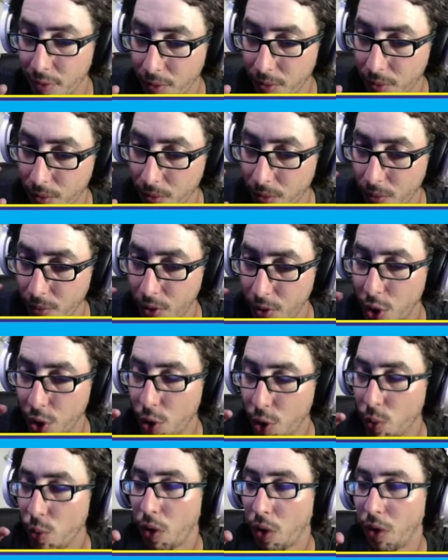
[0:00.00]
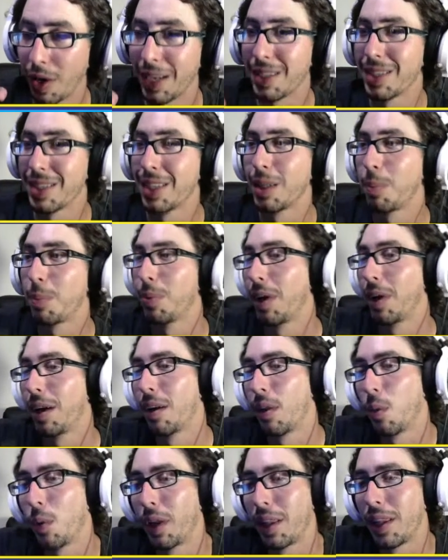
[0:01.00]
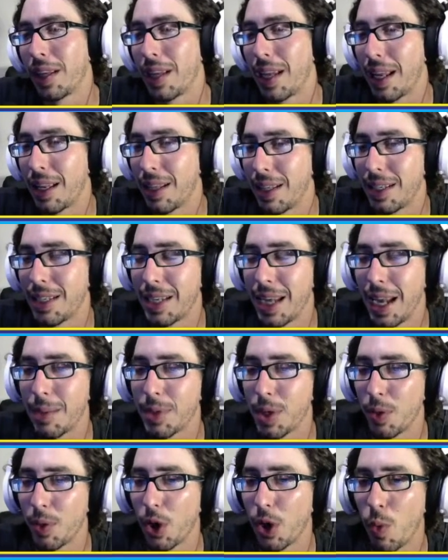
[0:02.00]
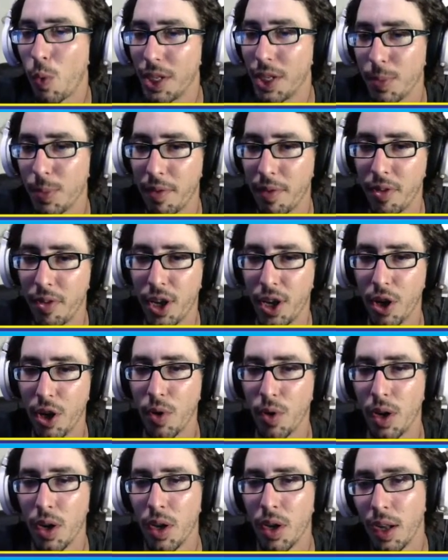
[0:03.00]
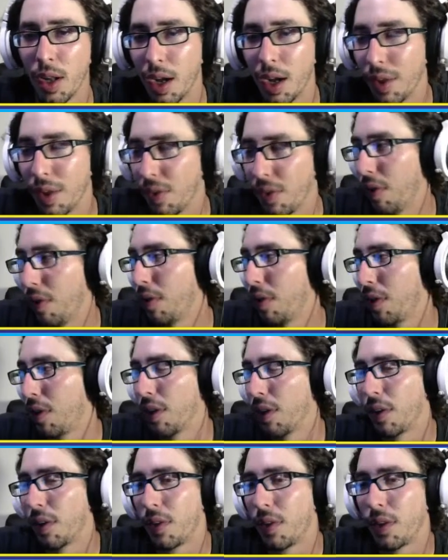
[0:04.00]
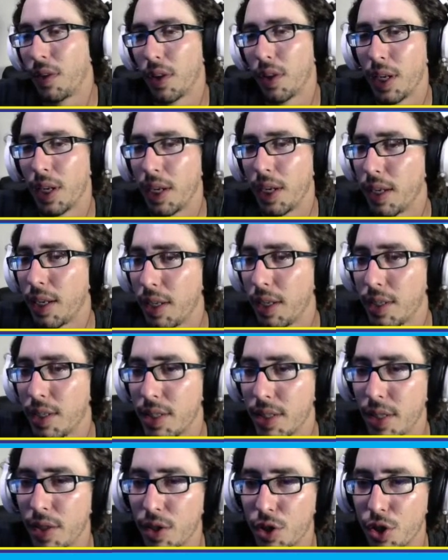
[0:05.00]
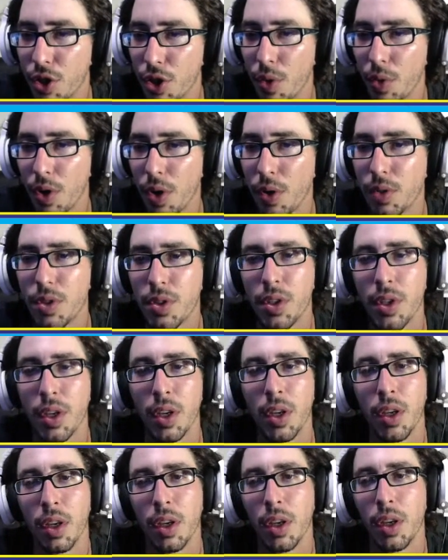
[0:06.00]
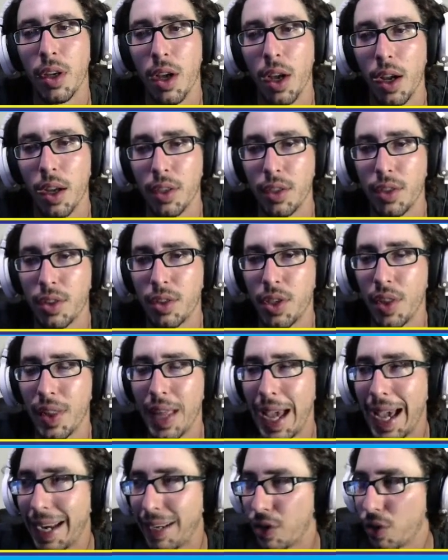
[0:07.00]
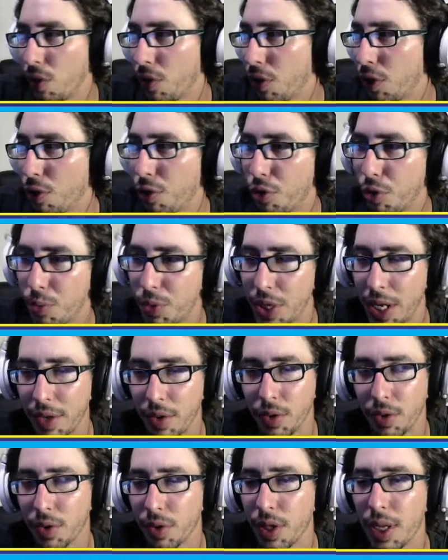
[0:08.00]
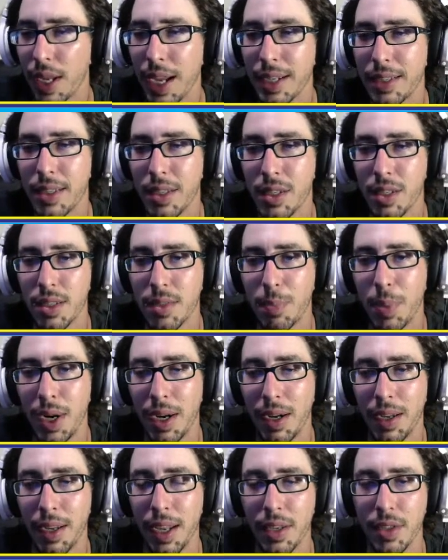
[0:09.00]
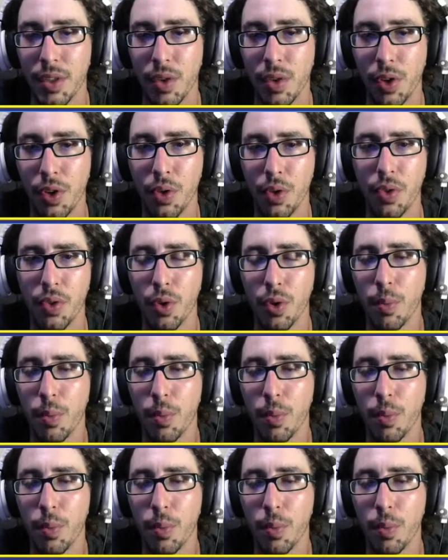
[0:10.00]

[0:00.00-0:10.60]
you are itching to play another one of these games, I would go watch my video. The link is in the show notes to that. It's on the YouTube channel, Early Access Podcast on YouTube.